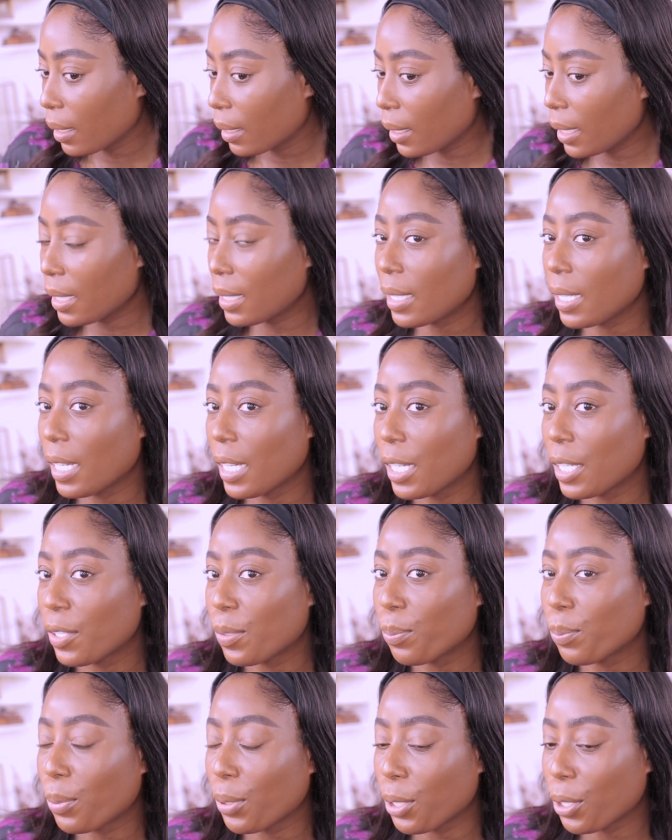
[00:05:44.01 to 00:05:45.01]
This is
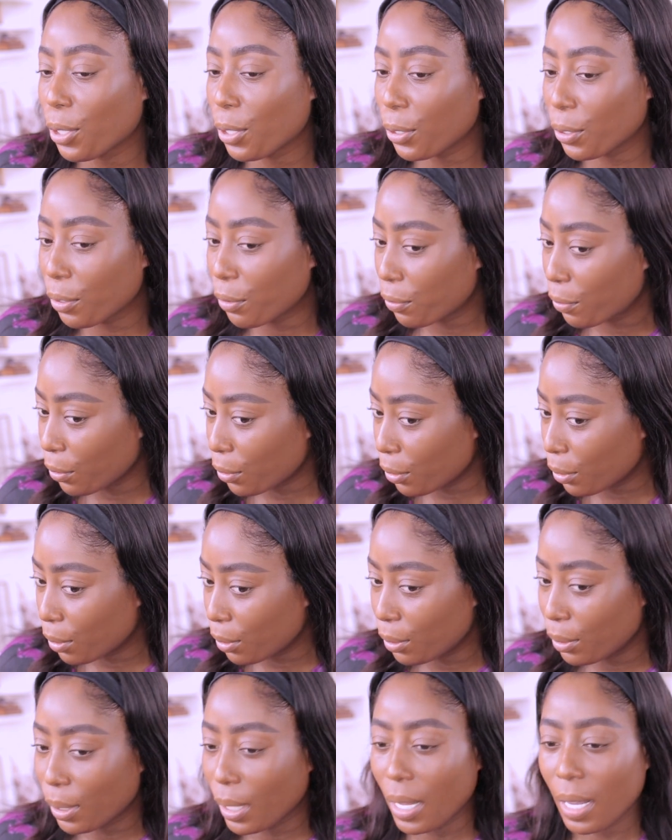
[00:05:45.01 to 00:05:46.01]

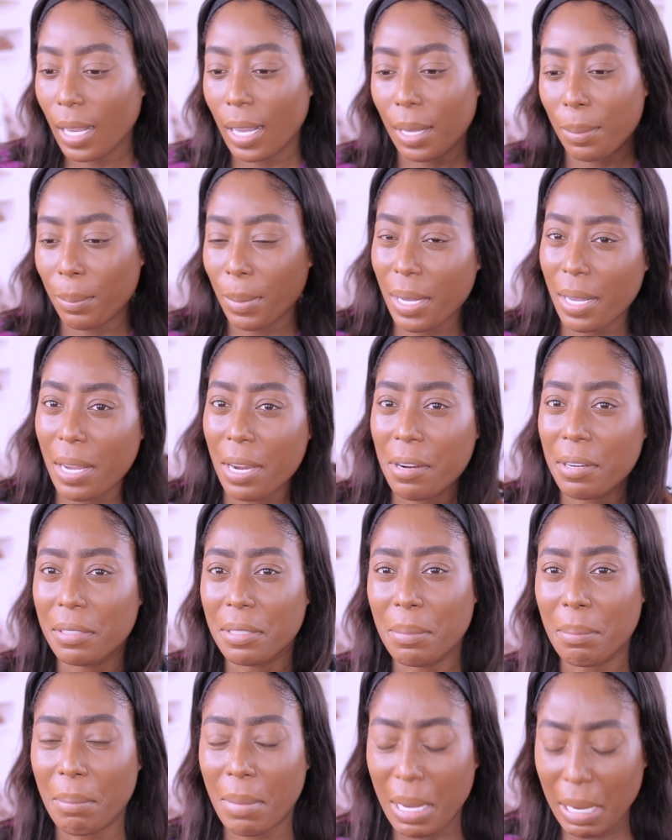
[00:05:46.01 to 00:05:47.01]
beautiful. My hair is
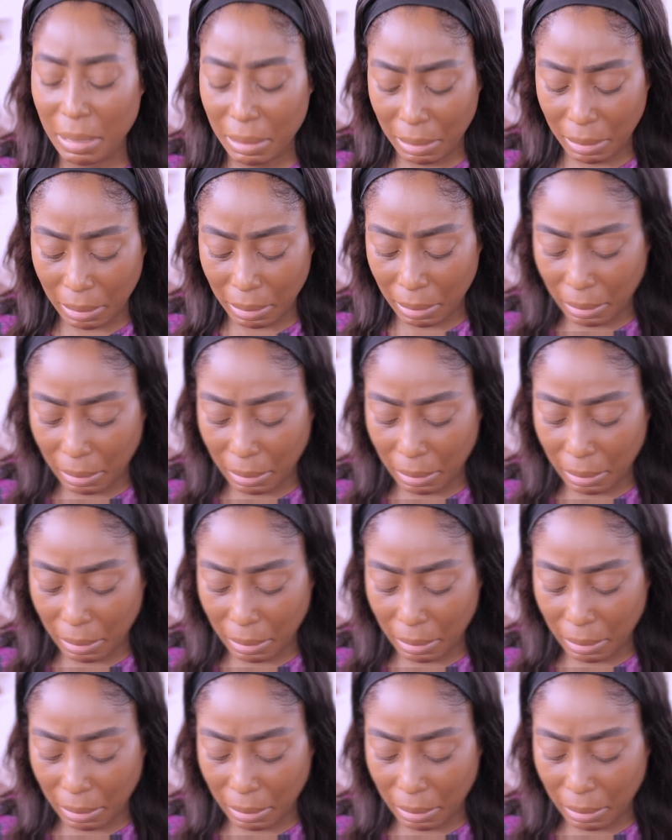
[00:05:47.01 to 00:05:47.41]
a mess.